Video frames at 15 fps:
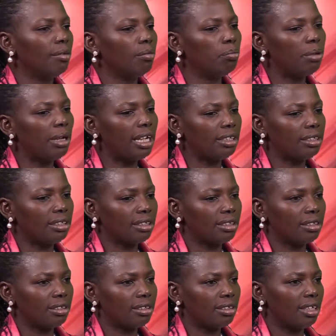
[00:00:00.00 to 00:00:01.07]
But
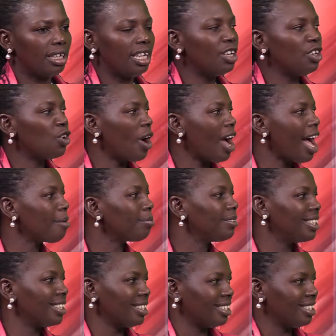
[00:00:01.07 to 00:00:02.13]
in your
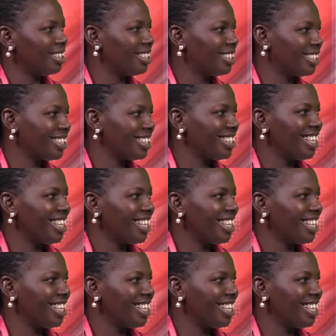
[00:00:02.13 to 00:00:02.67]
absence,